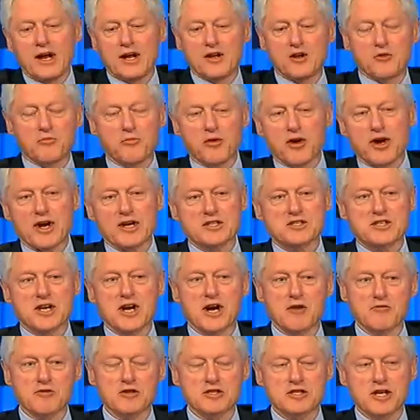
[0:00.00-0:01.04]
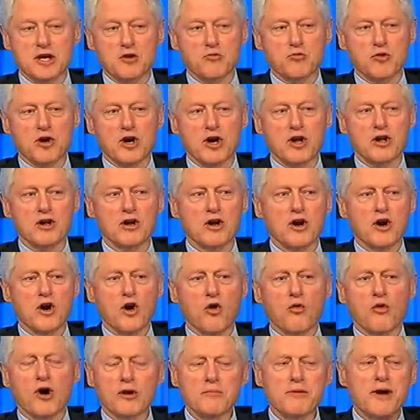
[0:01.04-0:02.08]
in the press ever said, well,
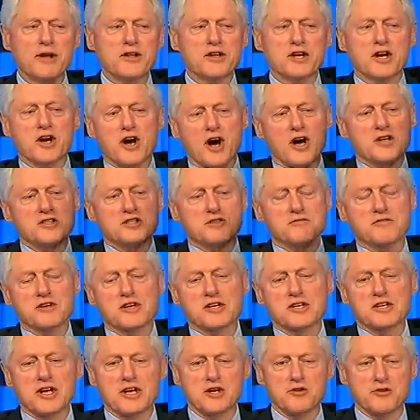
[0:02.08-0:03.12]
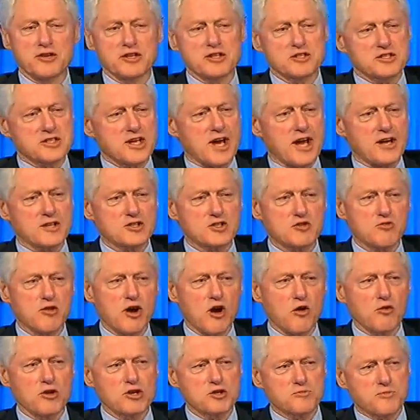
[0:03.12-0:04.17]
what about the cost of continuing the status
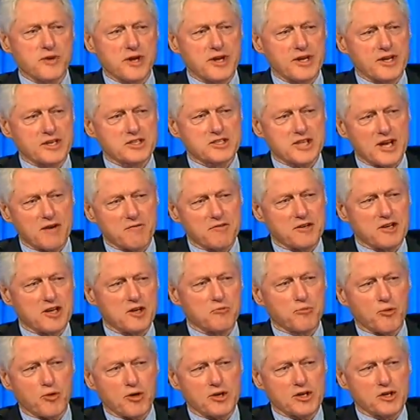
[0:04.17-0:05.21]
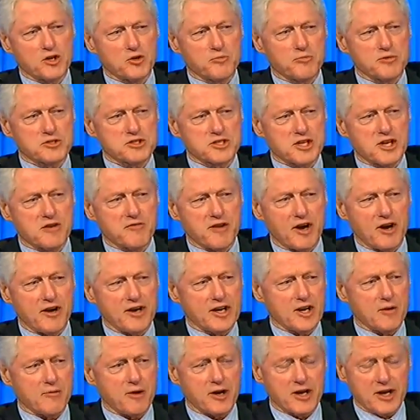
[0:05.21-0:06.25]
quo? We're spending 17.2% of our
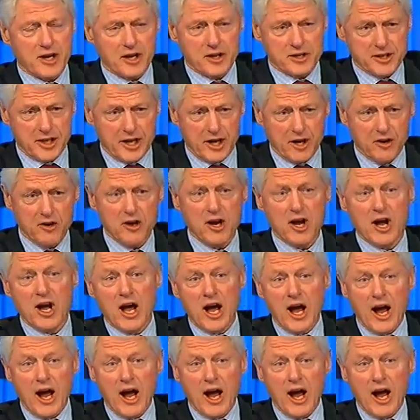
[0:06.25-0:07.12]
income on health care,